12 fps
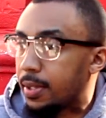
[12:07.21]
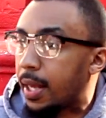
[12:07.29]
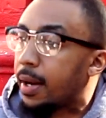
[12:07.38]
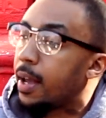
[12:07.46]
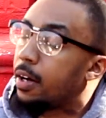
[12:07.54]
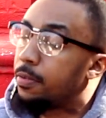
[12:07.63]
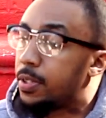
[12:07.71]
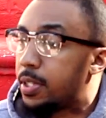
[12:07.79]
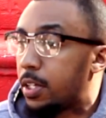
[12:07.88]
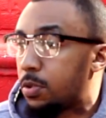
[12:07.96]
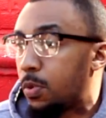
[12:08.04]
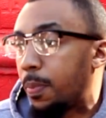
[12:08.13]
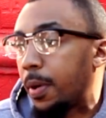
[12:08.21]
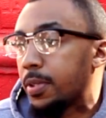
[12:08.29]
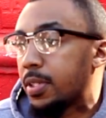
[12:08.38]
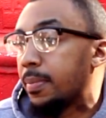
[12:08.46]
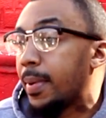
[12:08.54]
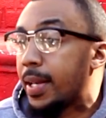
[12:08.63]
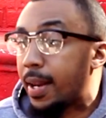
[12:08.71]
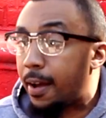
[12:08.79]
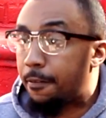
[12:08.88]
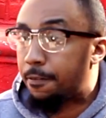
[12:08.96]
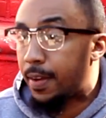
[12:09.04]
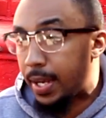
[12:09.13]
that a heterosexual person may
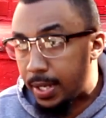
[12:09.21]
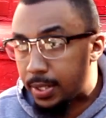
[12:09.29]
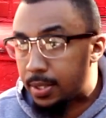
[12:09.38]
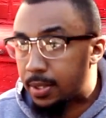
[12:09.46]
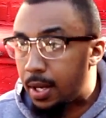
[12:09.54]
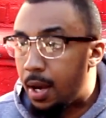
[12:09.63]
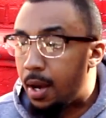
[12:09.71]
not face.